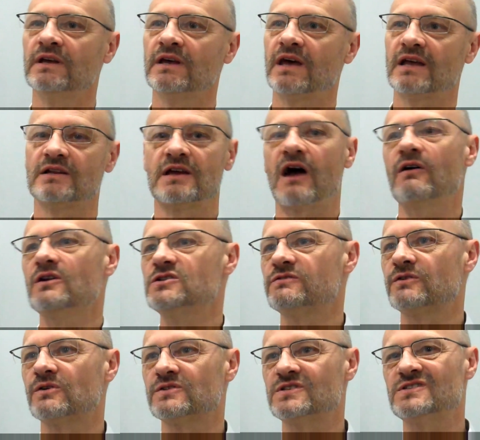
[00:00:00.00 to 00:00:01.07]
And courage, of
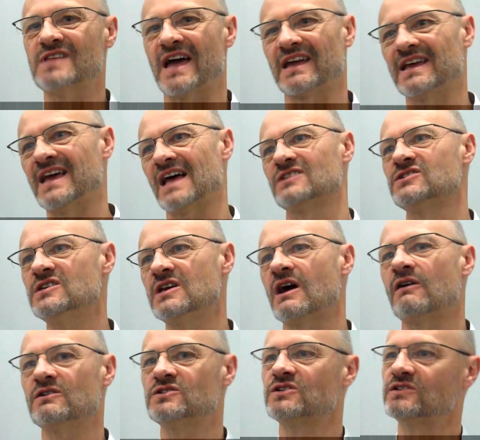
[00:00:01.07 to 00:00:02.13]
course, is that gutsy
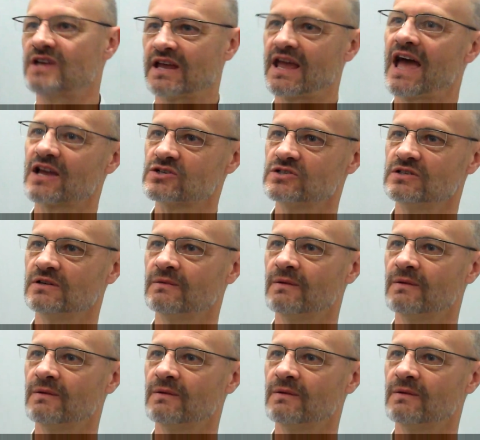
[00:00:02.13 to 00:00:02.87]
courage to take action.